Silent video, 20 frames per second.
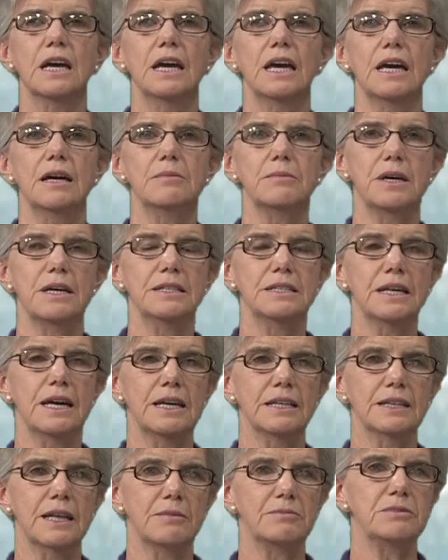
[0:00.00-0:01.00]
It may
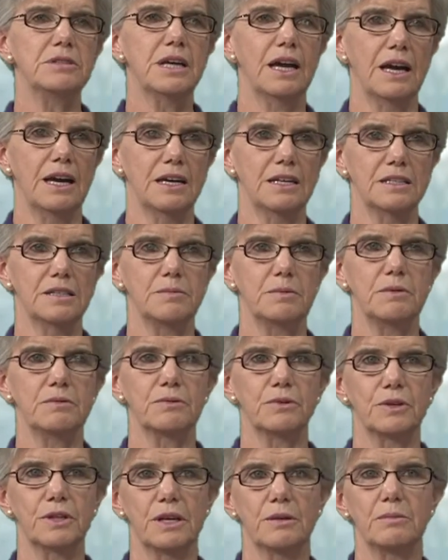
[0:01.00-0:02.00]
take them days
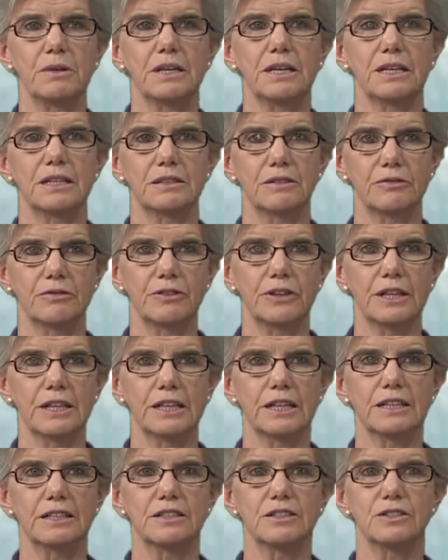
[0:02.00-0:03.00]
before they begin to feel
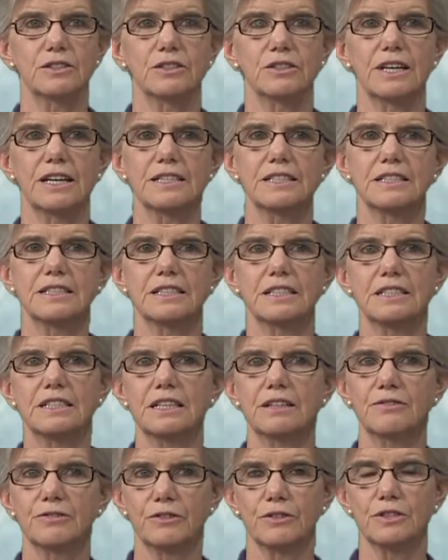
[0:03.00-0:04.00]
it. So that's the
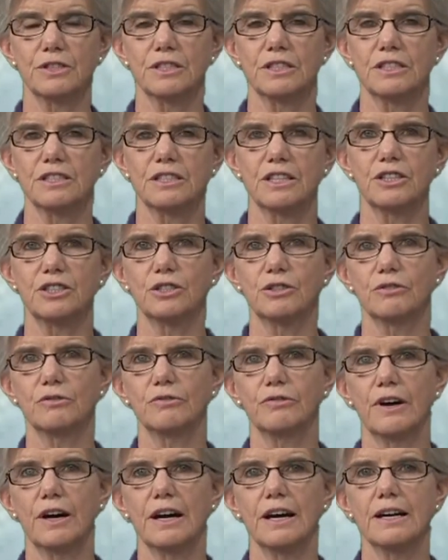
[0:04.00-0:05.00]
differences that you'll
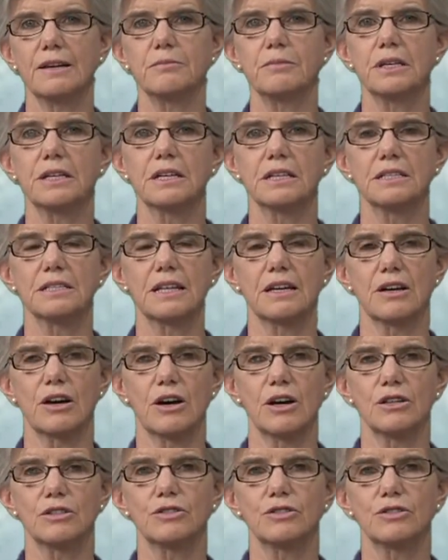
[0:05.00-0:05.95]
find, because they are